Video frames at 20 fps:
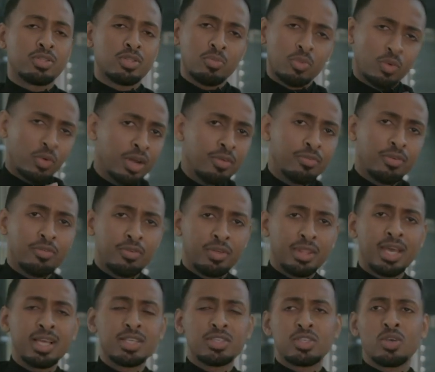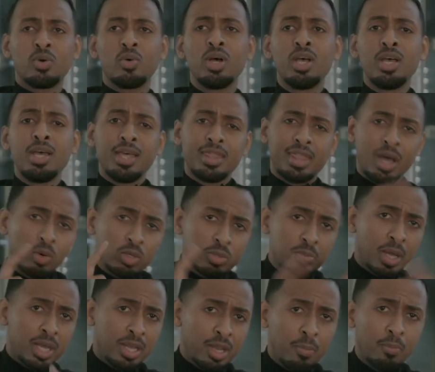So I'm grateful for that. So that was
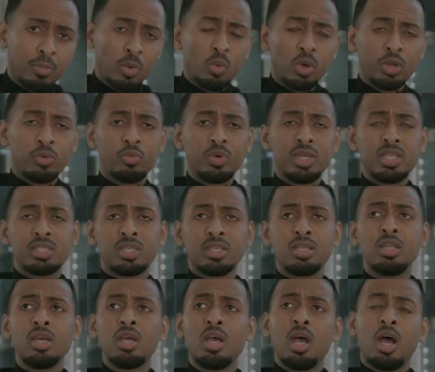my number one reason.